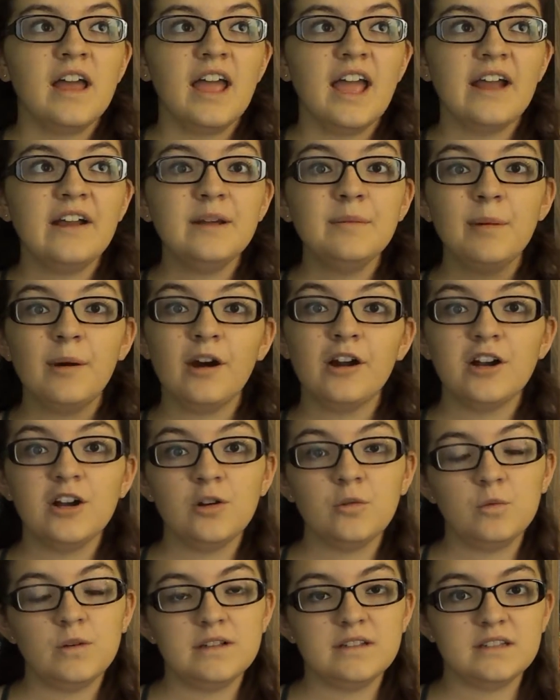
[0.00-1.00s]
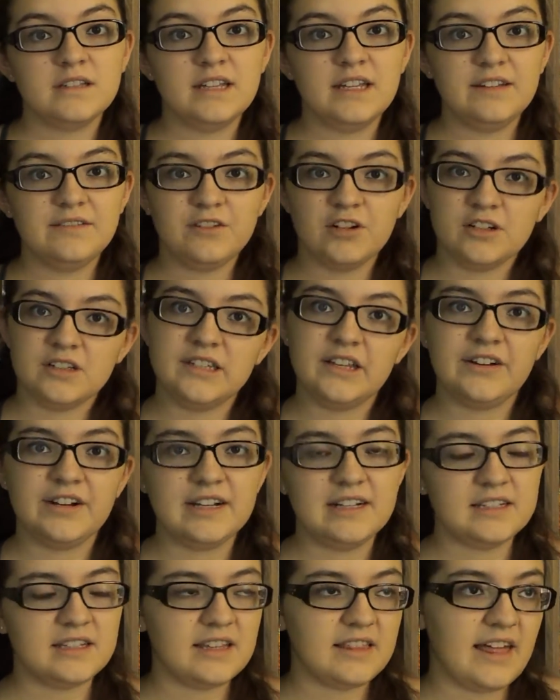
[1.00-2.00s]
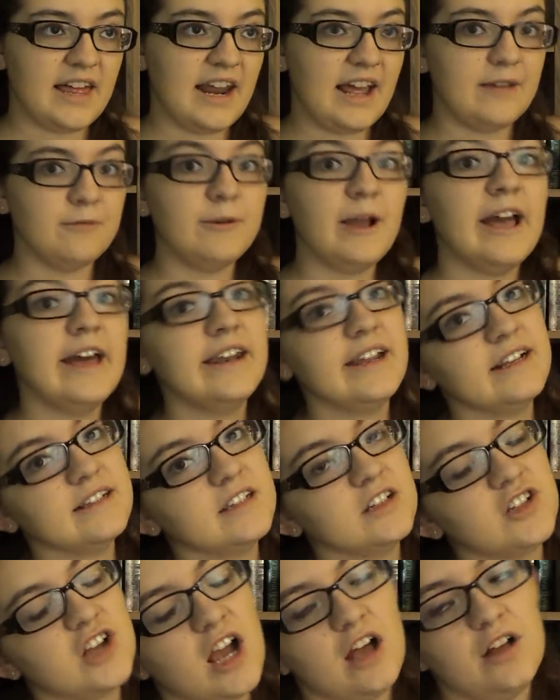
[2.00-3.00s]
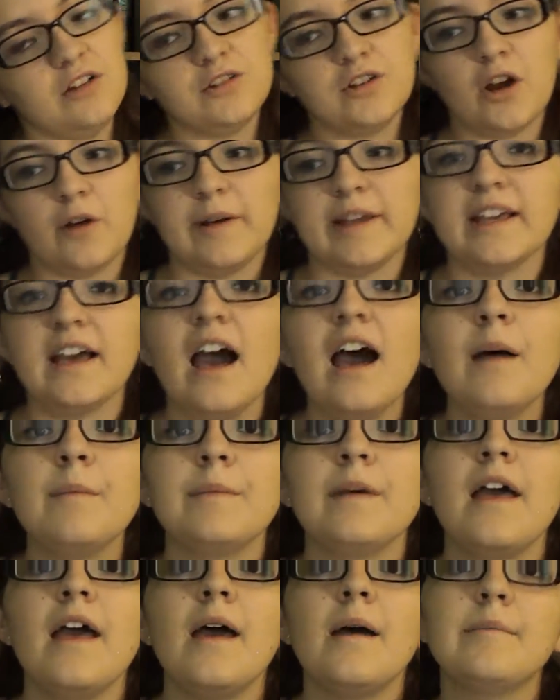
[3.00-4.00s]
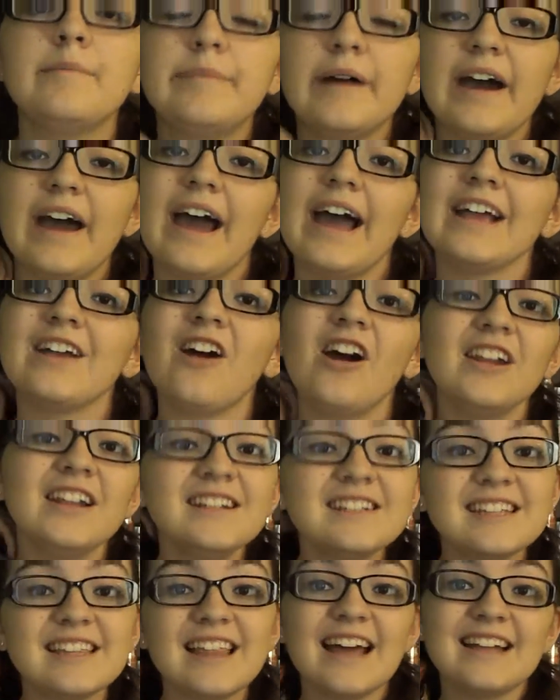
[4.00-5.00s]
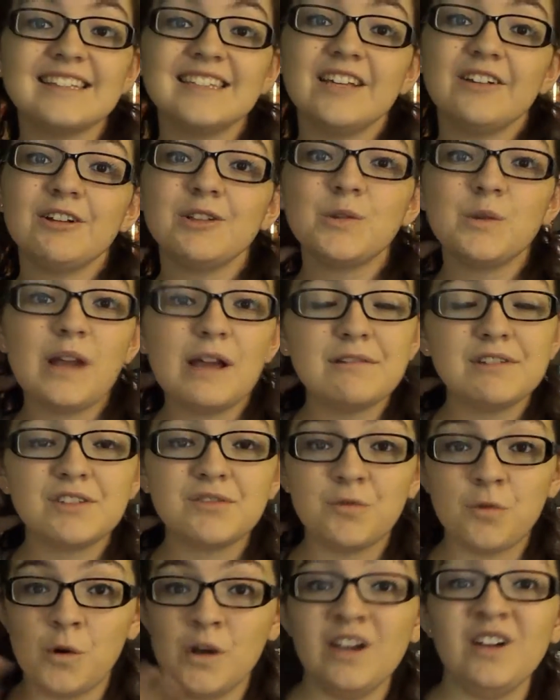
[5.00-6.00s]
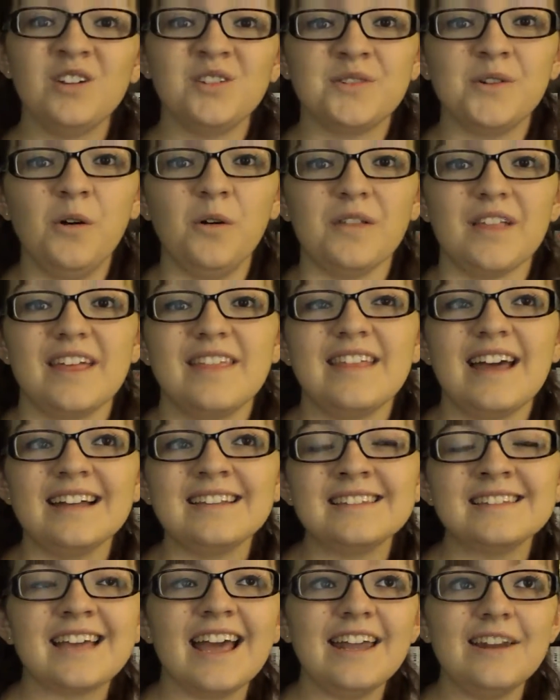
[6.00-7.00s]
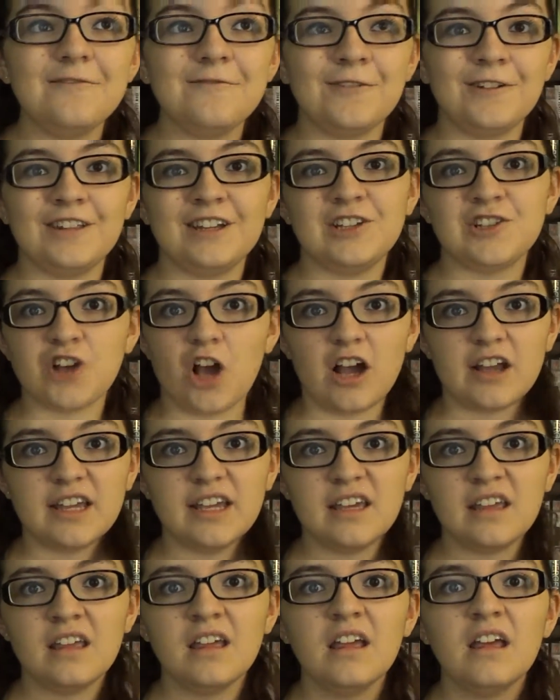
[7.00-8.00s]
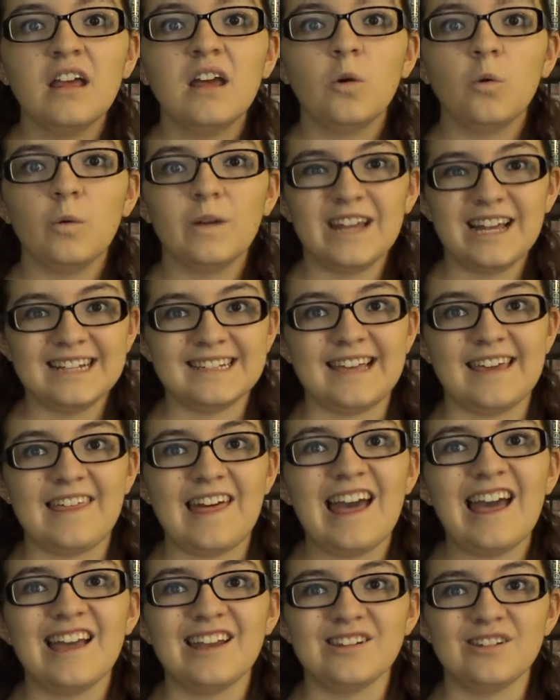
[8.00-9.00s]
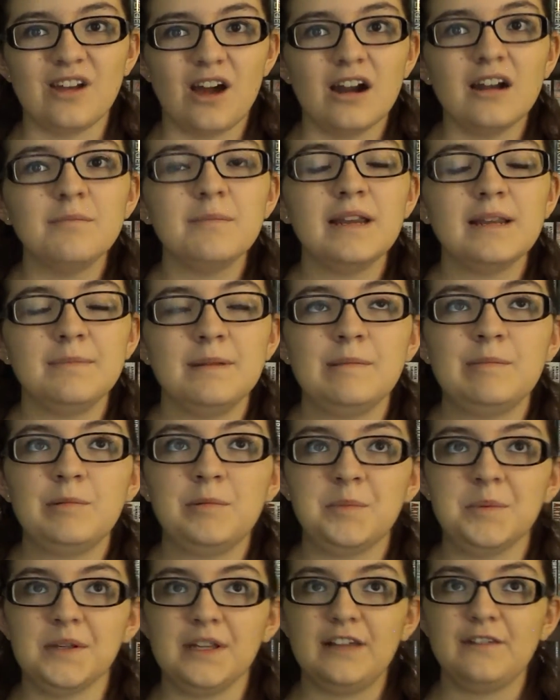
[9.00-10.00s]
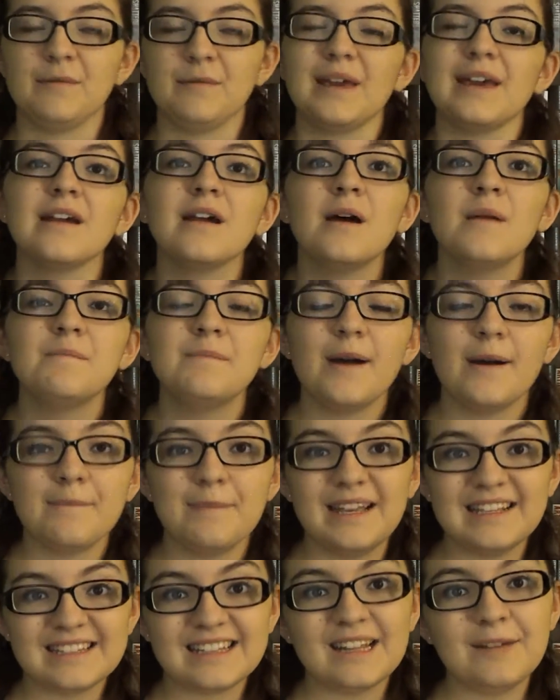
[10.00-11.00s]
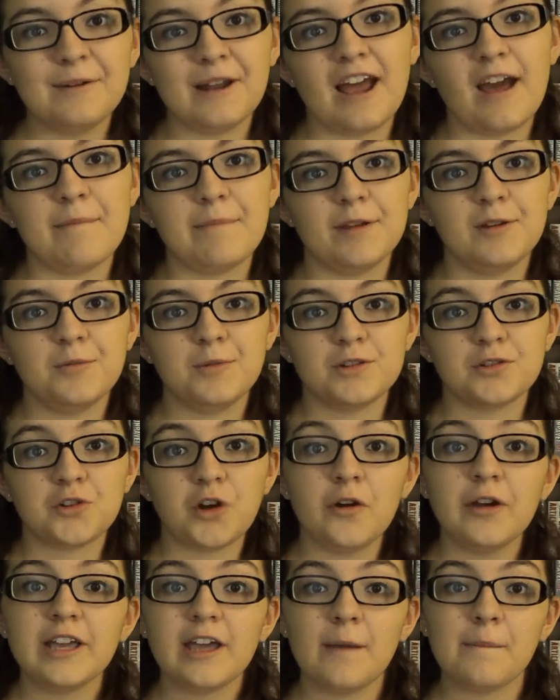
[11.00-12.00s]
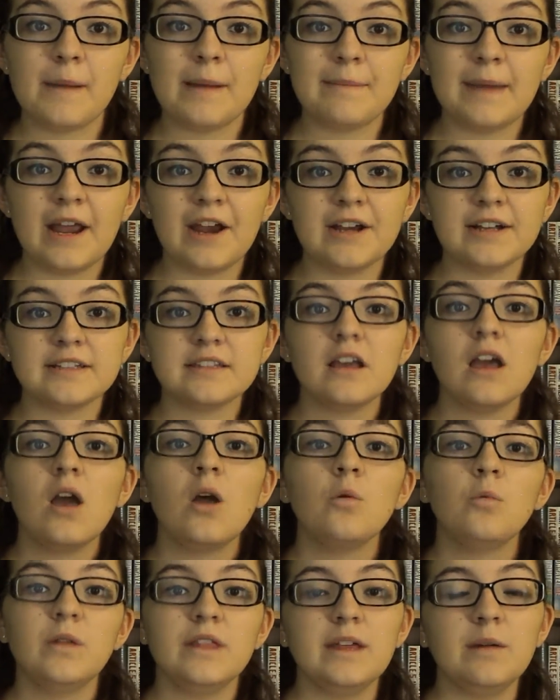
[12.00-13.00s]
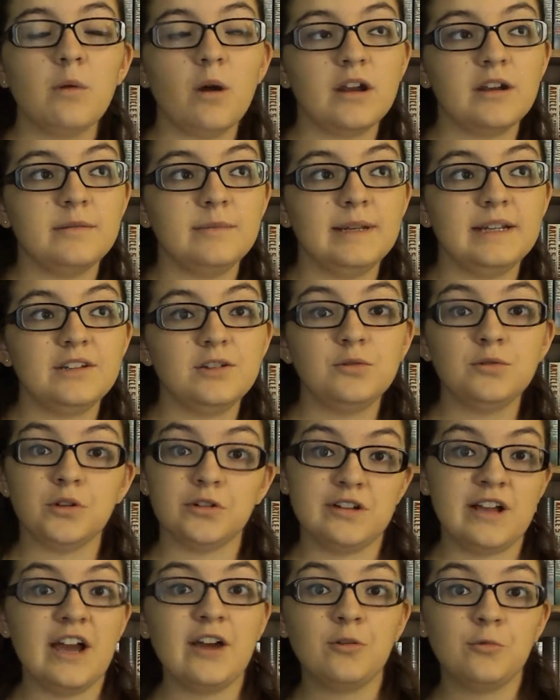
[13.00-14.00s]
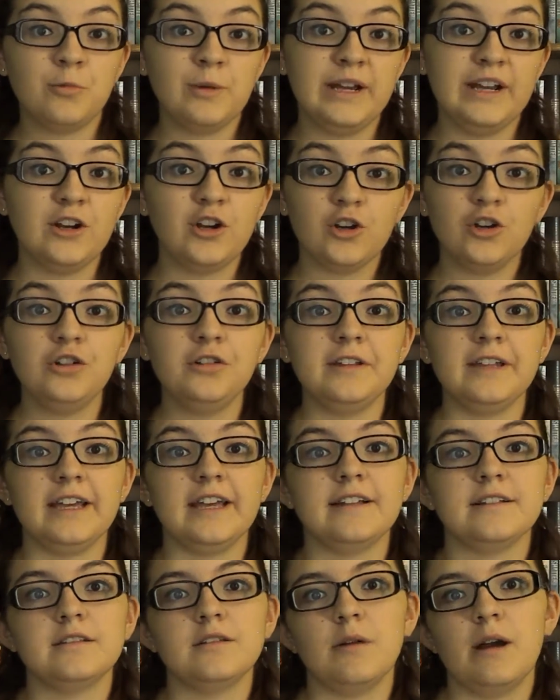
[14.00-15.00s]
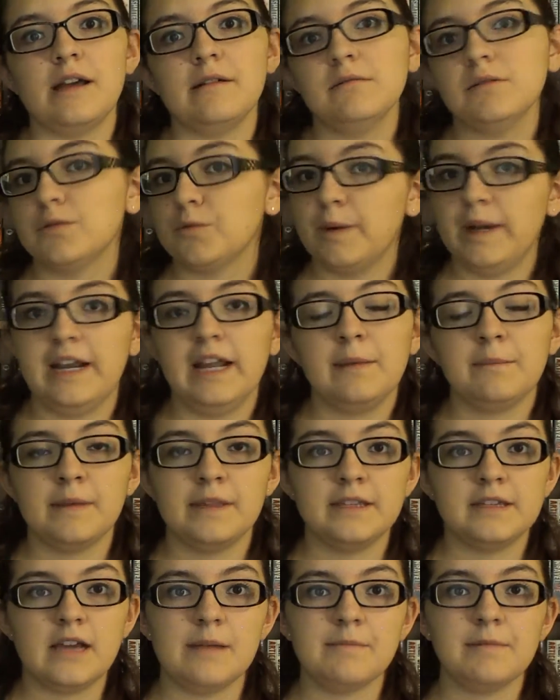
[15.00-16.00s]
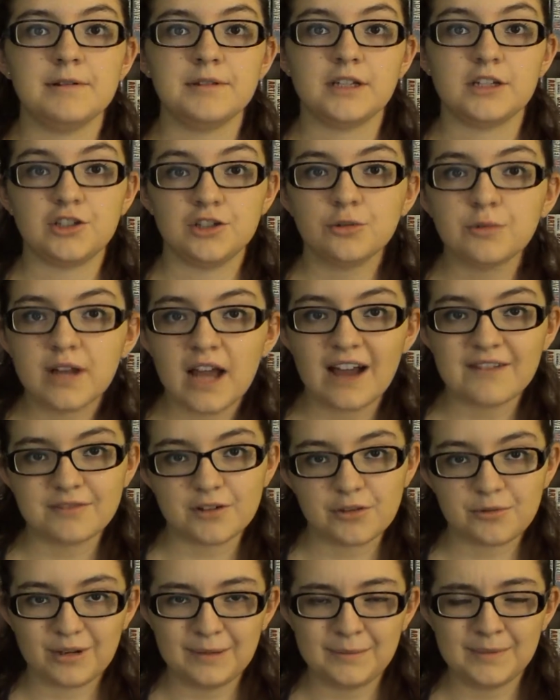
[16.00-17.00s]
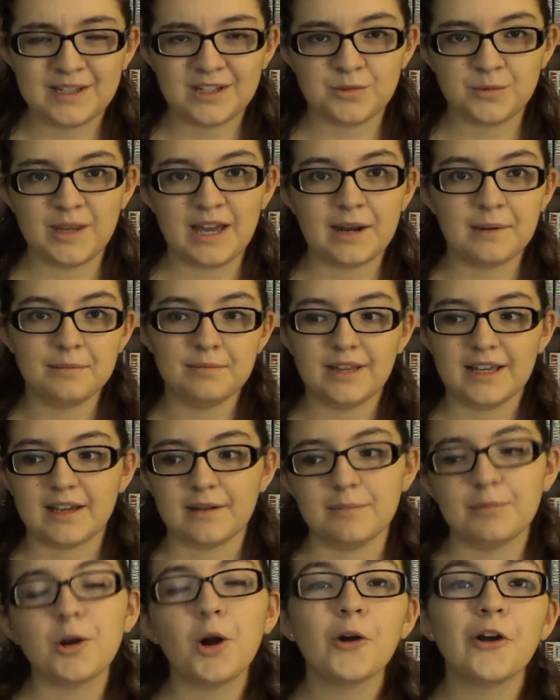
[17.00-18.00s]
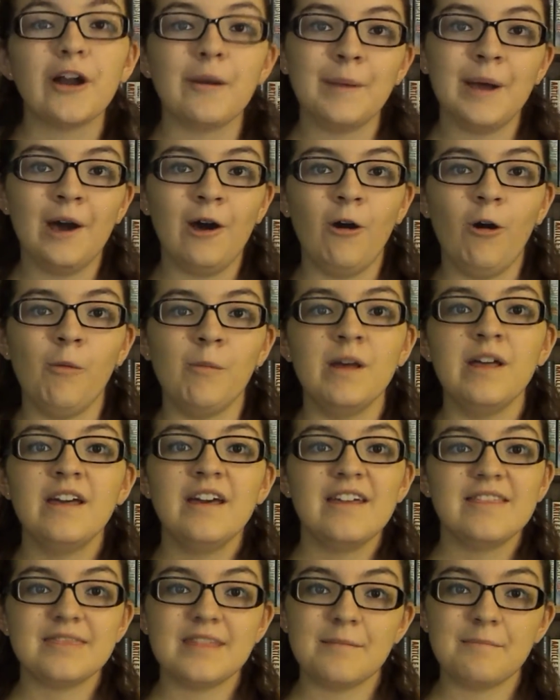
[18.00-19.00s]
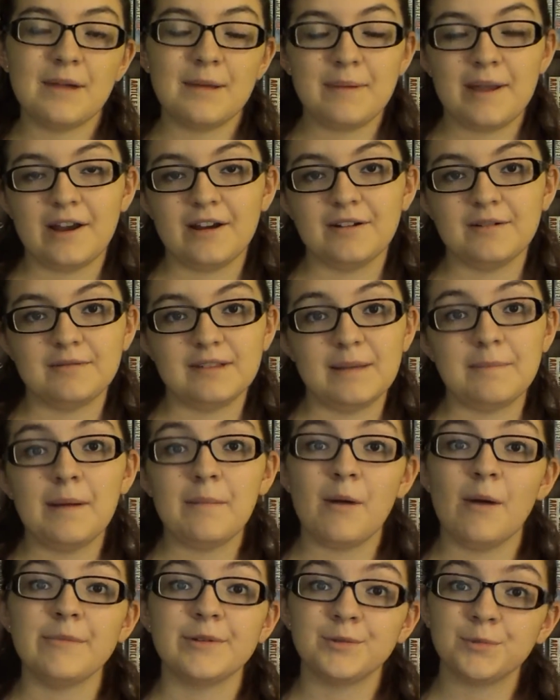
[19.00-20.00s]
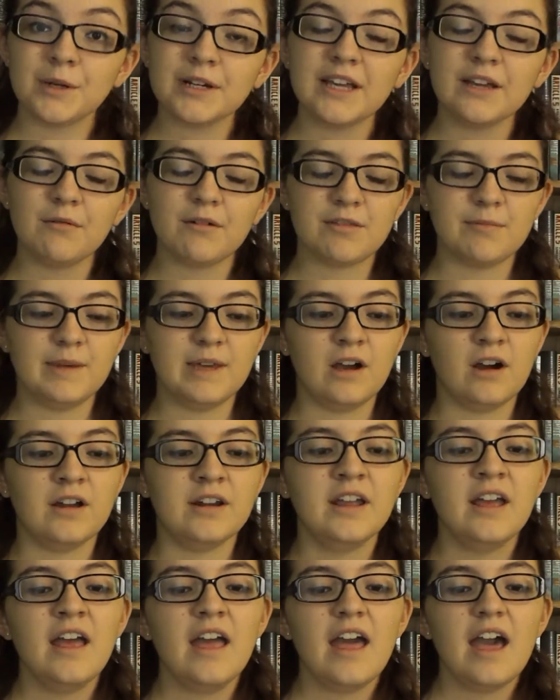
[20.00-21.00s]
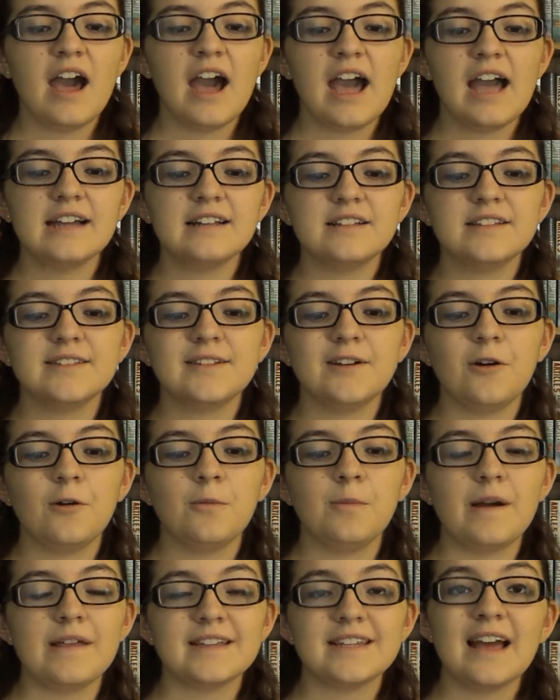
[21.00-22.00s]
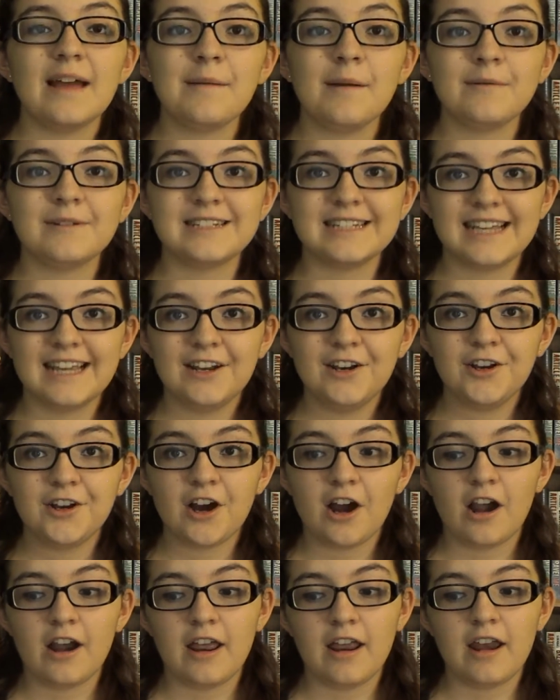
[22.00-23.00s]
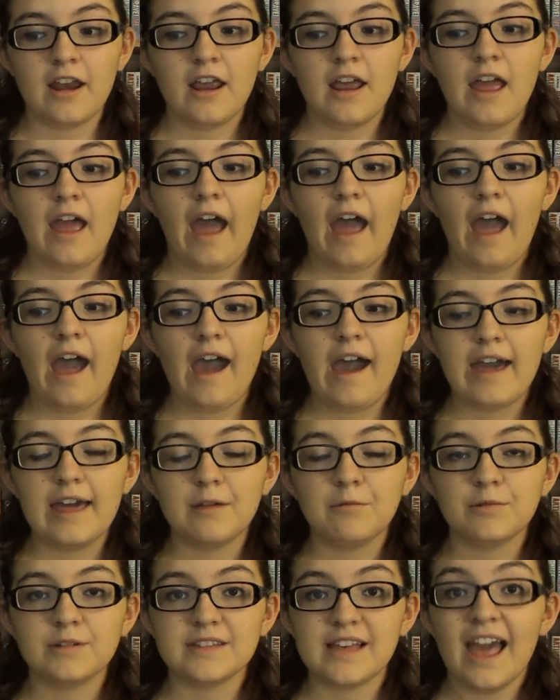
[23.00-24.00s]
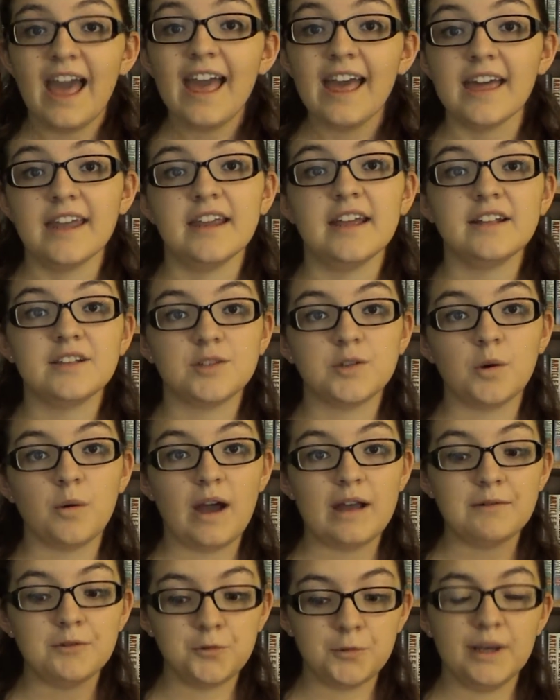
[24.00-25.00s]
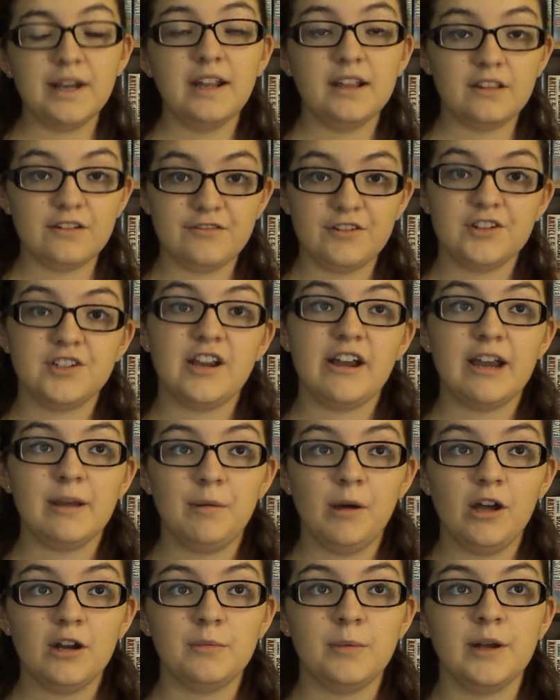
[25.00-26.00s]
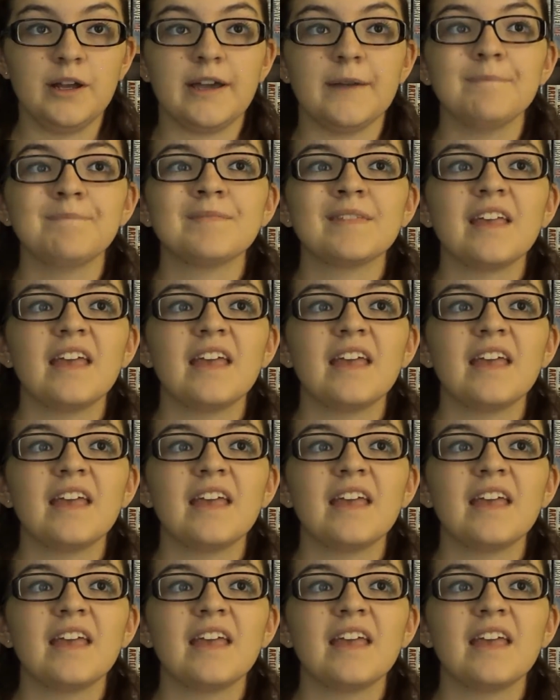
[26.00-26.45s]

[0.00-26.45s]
Harry Potter was the first series that I read as a child growing up, but I got into that series when I was 4 years old, and that's kind of really shocking when I say that, and not many people believe me, but basically what happened was growing up, my parents really wanted me to learn how to read early, and so I was reading by the time I was like 2.5 or 3 because we had a program at home that my mom was working with me on. And so by the time I went to kindergarten, I was ahead, and so I was reading the first Harry Potter book.